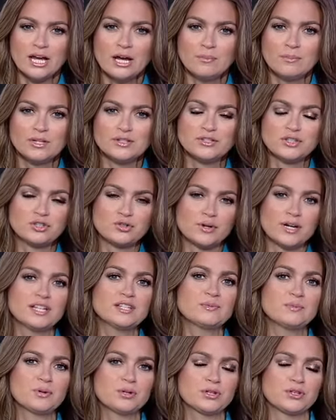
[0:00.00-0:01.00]
But it's the
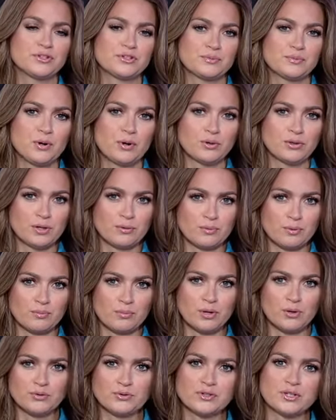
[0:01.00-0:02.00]
transport of the smoke that we're
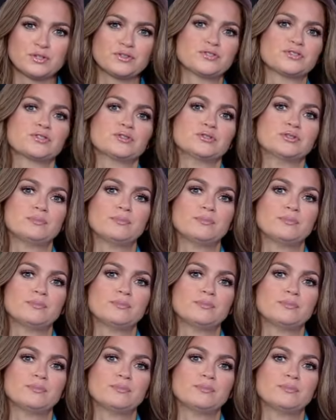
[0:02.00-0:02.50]
most concerned